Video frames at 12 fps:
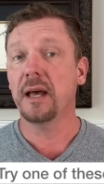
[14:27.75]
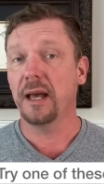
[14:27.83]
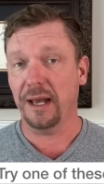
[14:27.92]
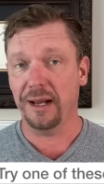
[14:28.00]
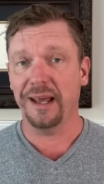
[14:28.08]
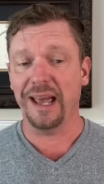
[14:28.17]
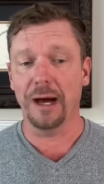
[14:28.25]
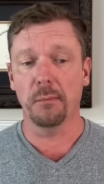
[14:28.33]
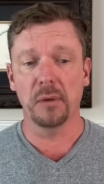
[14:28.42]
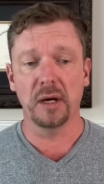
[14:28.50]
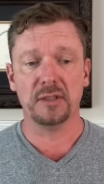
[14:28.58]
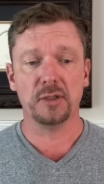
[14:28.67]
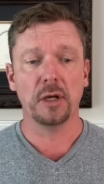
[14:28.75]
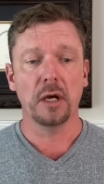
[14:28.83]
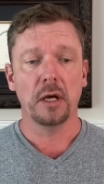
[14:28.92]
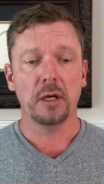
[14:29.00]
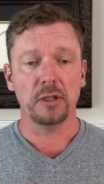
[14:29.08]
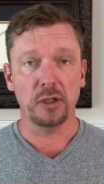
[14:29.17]
at how much
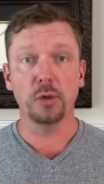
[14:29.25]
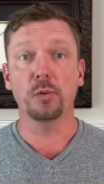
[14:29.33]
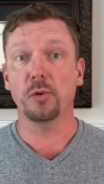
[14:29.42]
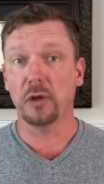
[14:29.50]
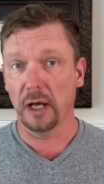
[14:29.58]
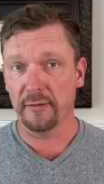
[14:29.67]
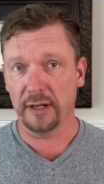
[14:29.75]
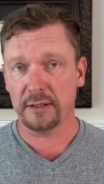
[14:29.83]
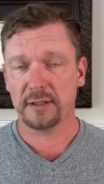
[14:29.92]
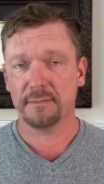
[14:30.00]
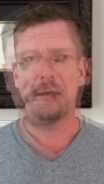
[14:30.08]
you love it.